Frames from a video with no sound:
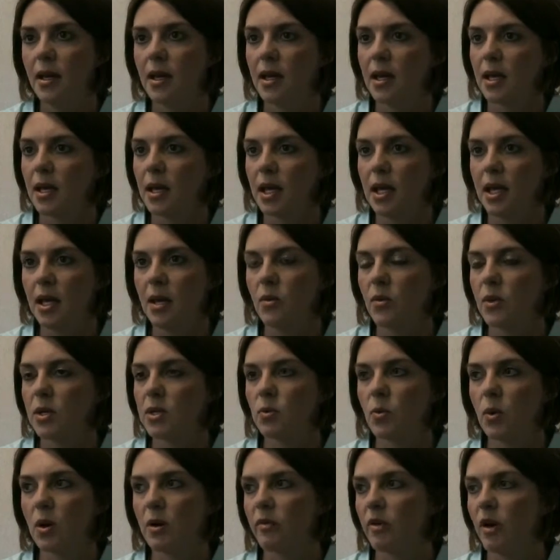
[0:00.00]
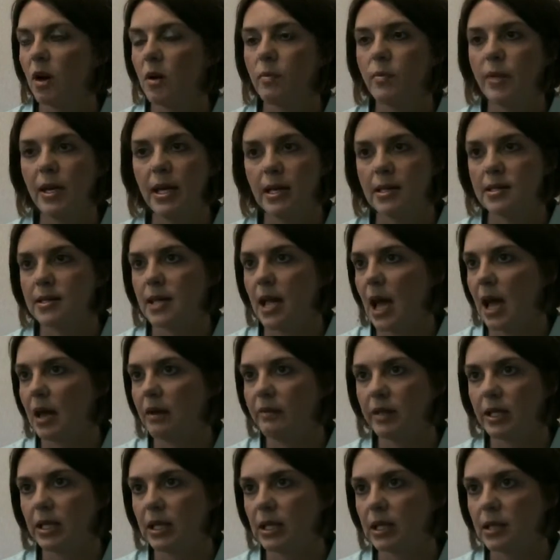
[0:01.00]
he was one of our biggest
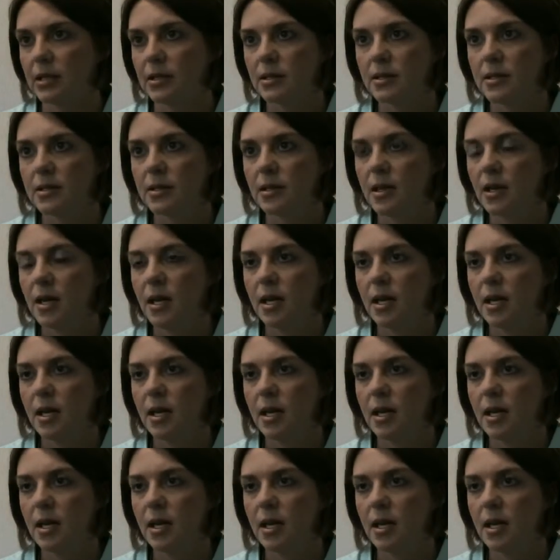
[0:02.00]
advocates.